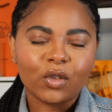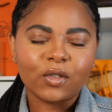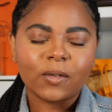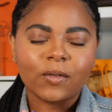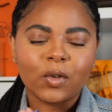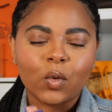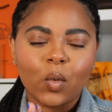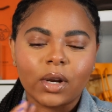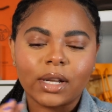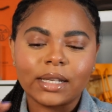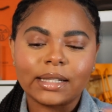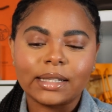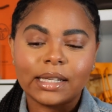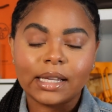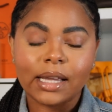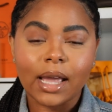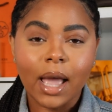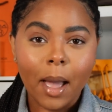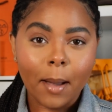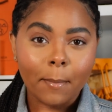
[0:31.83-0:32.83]
So if you want to
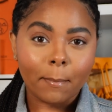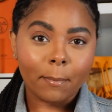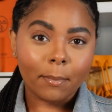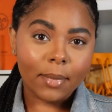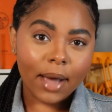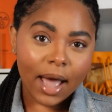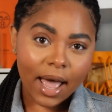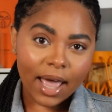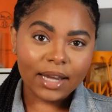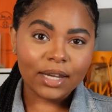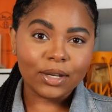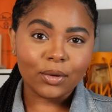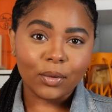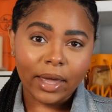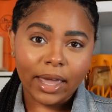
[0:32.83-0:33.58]
see my new